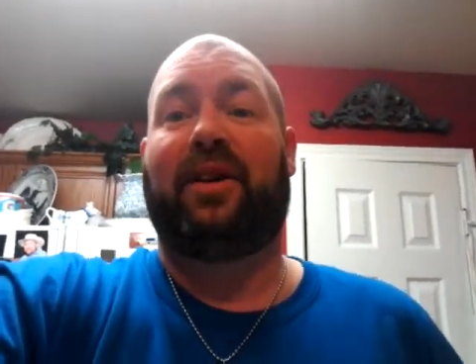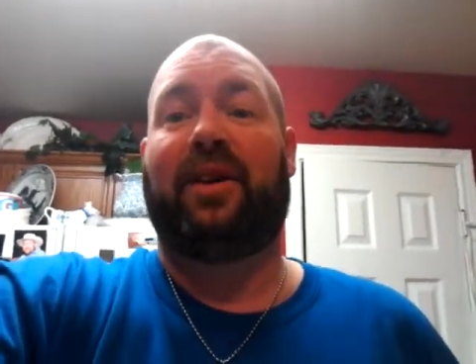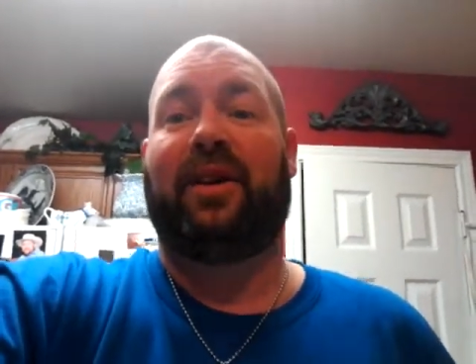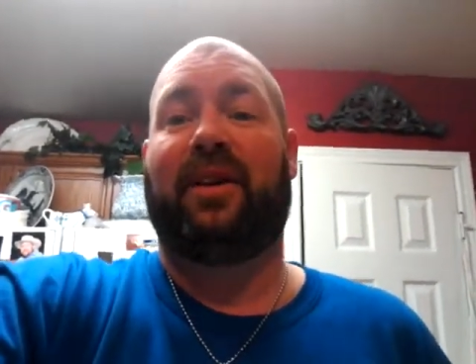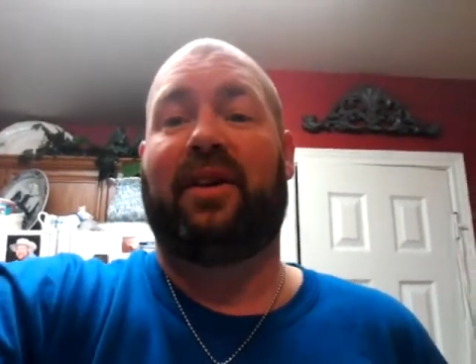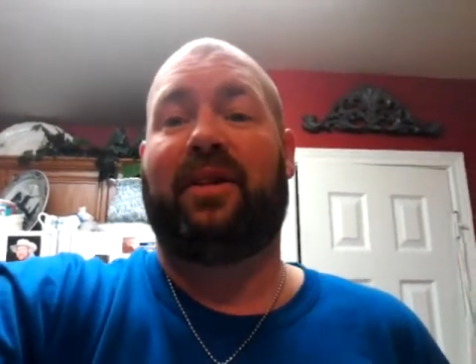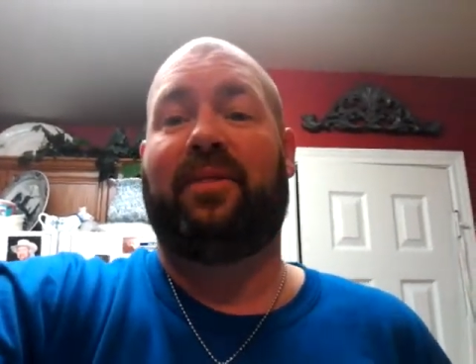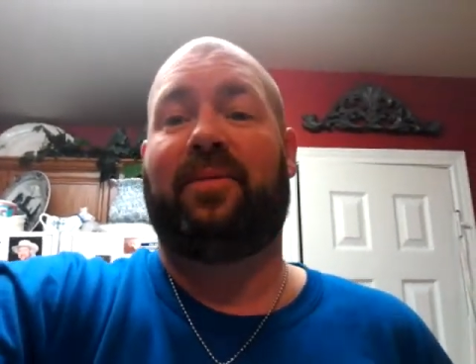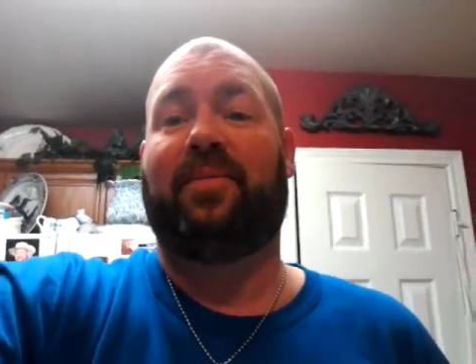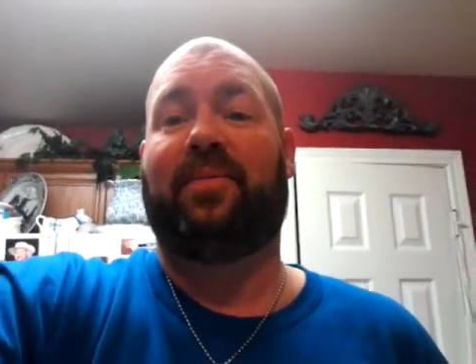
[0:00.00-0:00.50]

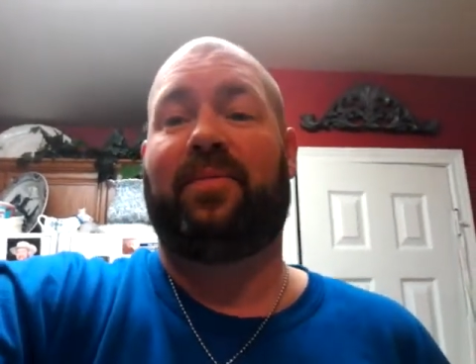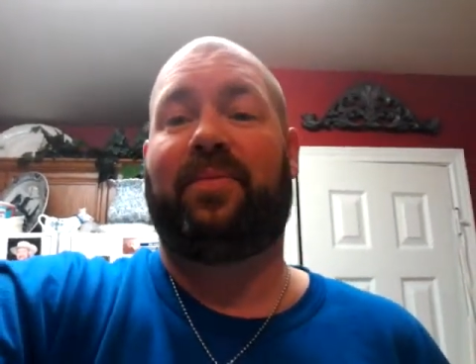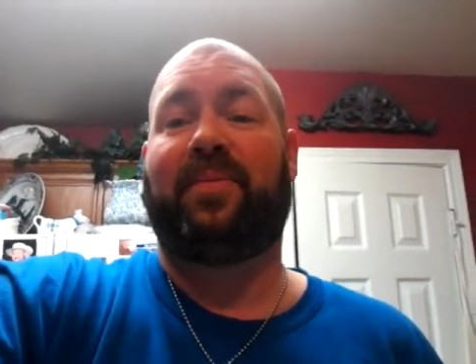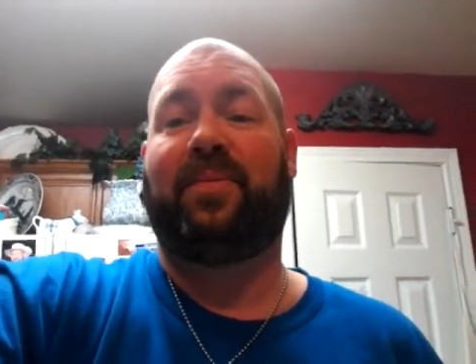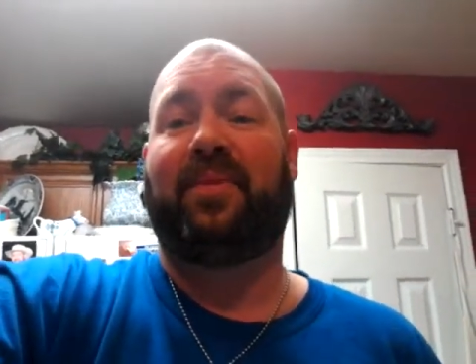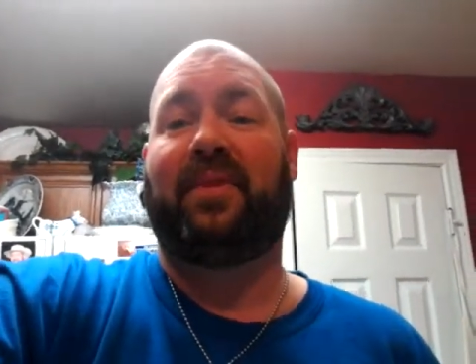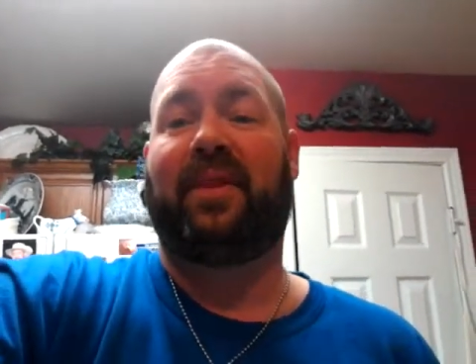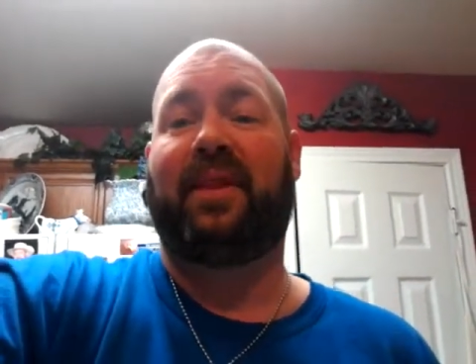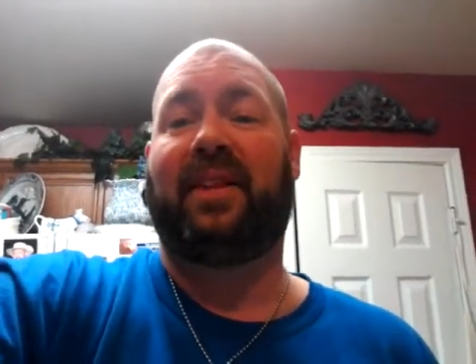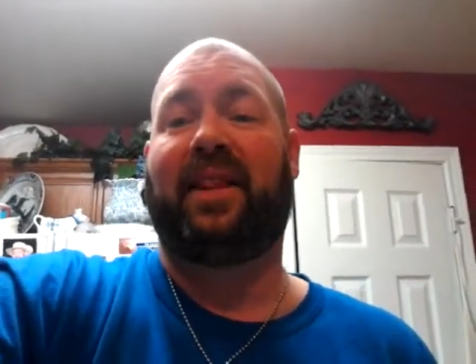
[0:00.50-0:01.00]
Uh,
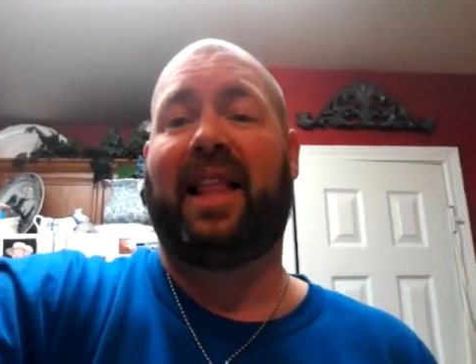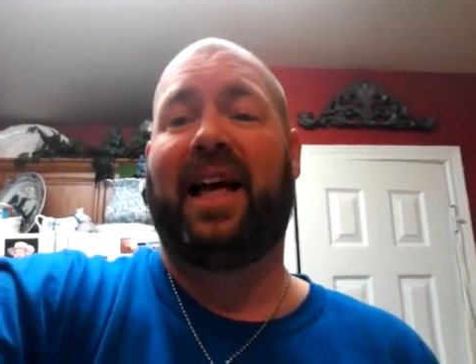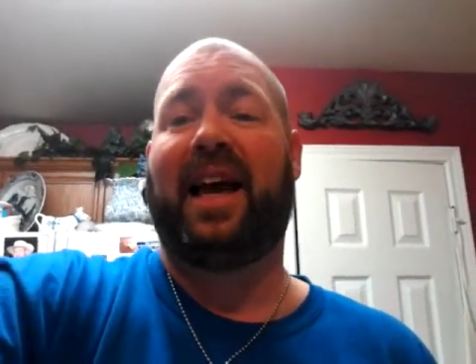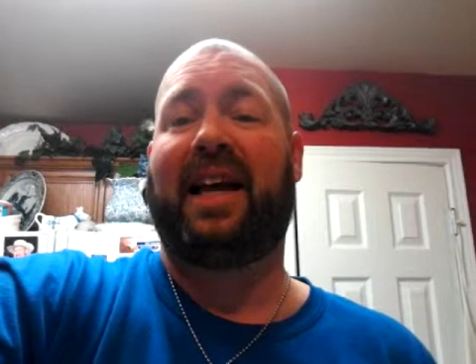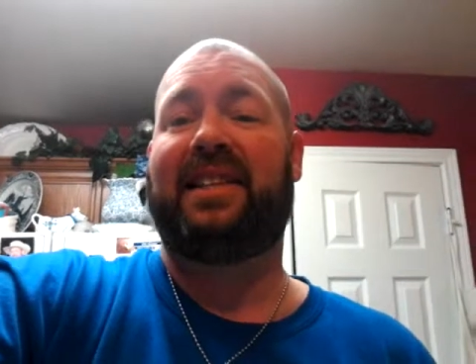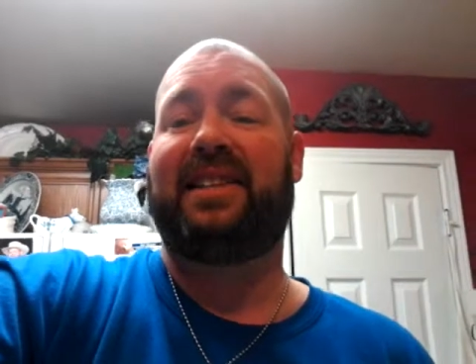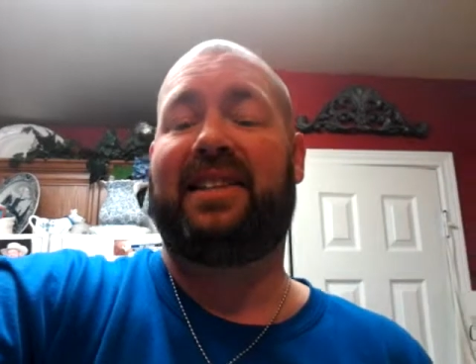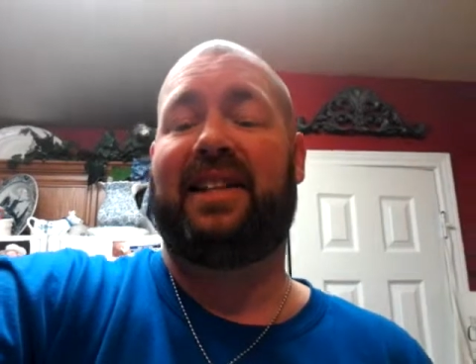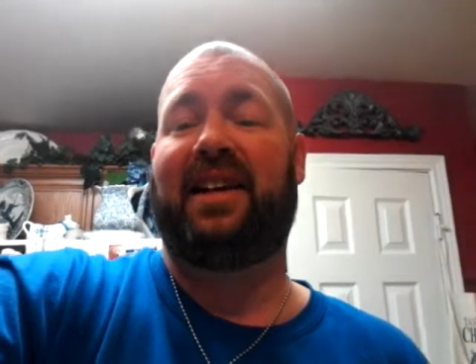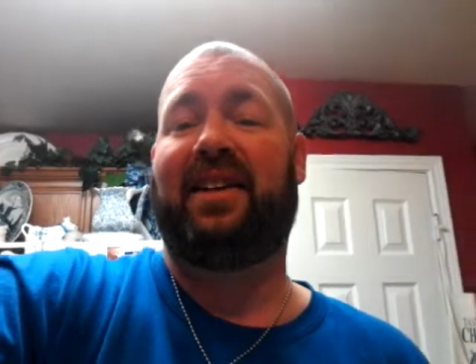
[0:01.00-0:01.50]

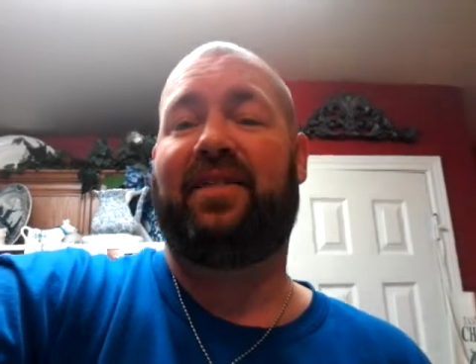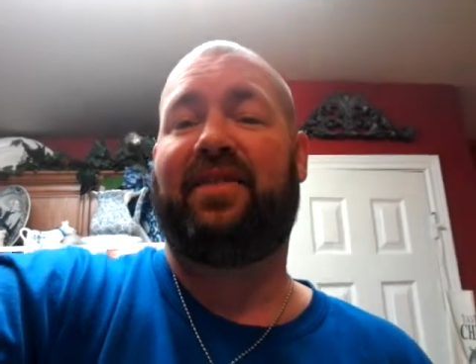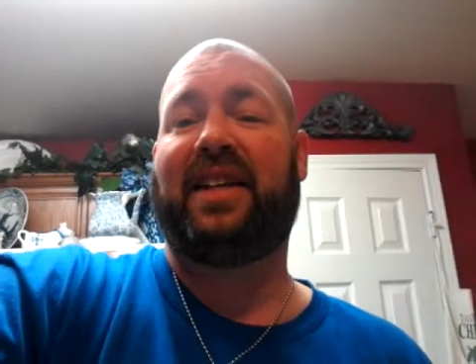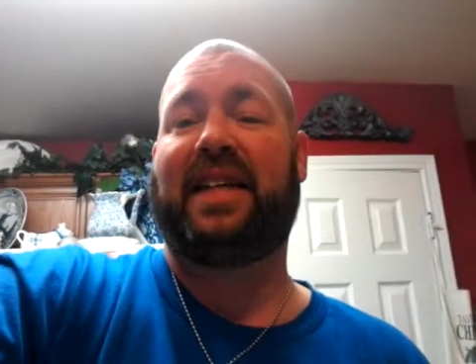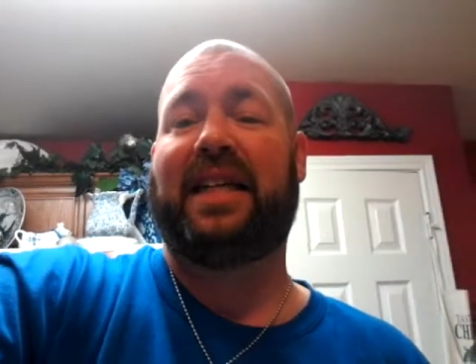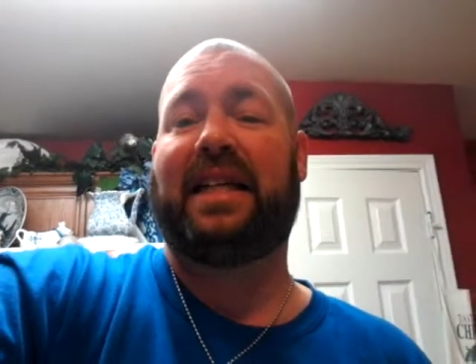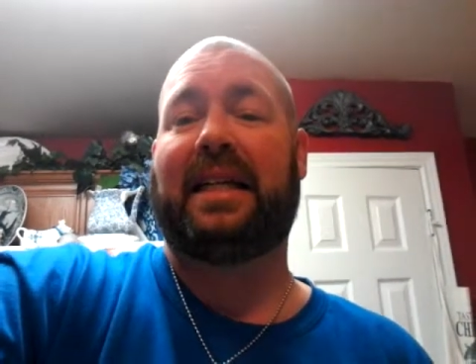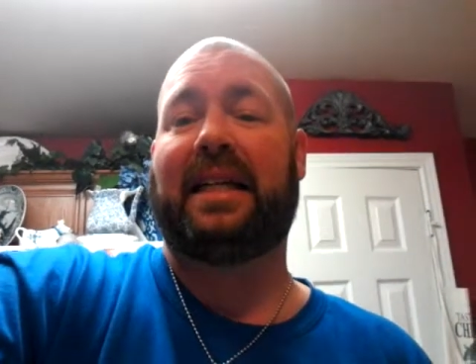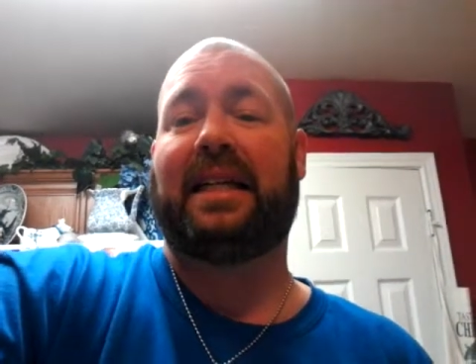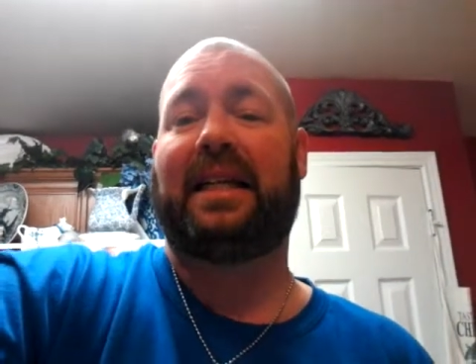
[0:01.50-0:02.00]
last I've
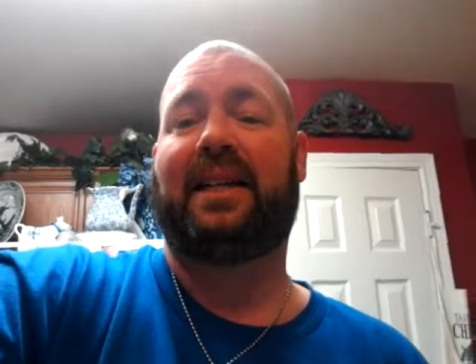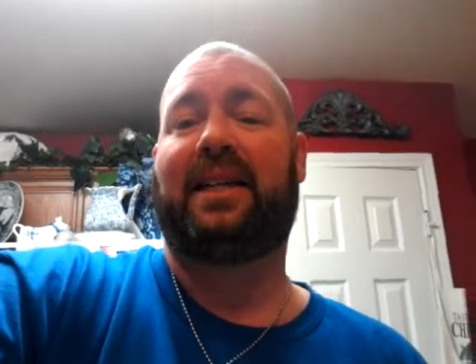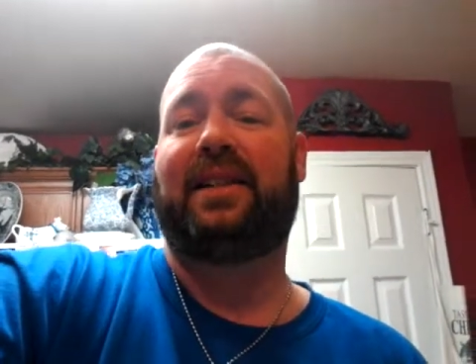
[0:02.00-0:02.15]
eaten